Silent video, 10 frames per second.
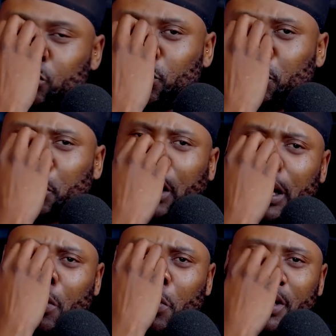we kind
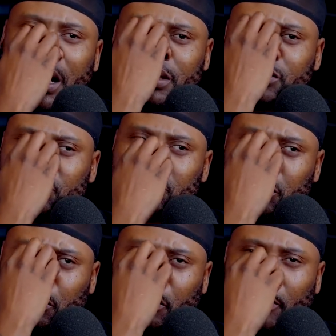of were nice. We
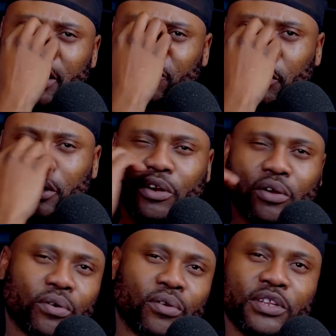might have made it on
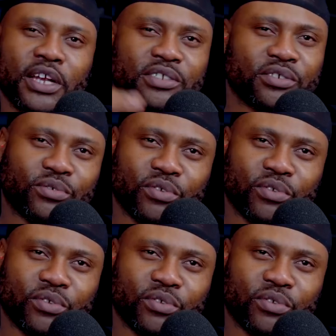all national,